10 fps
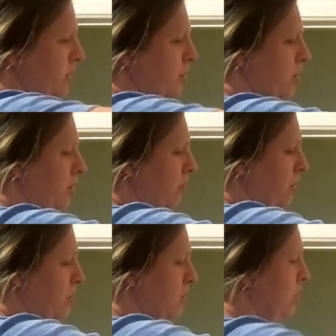a good
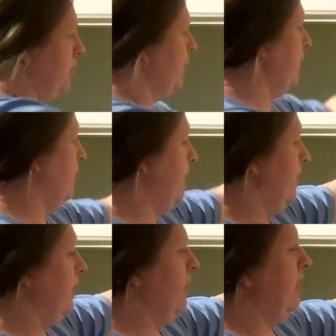rooster.
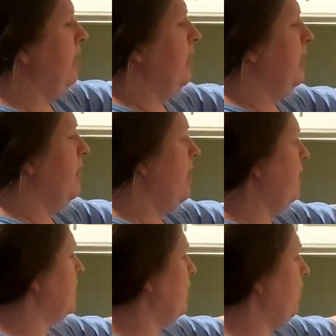Now
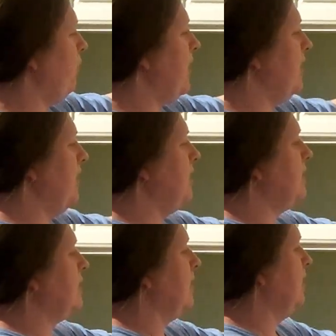he's going to feed us.